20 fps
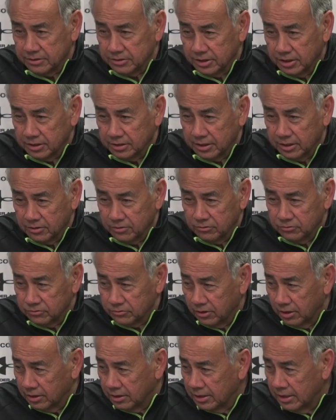junk that
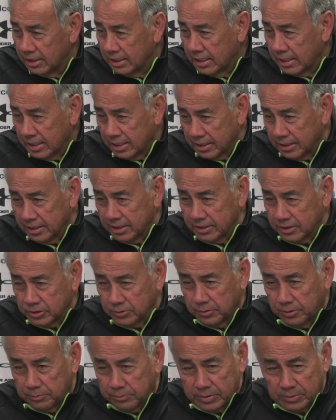goes on.
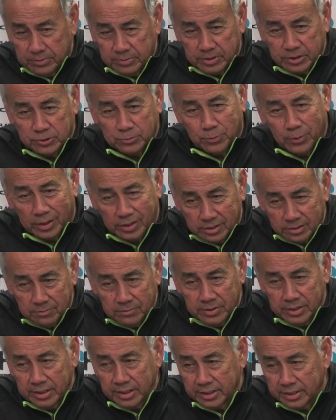People expect
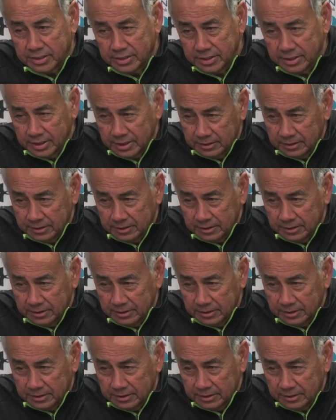immediate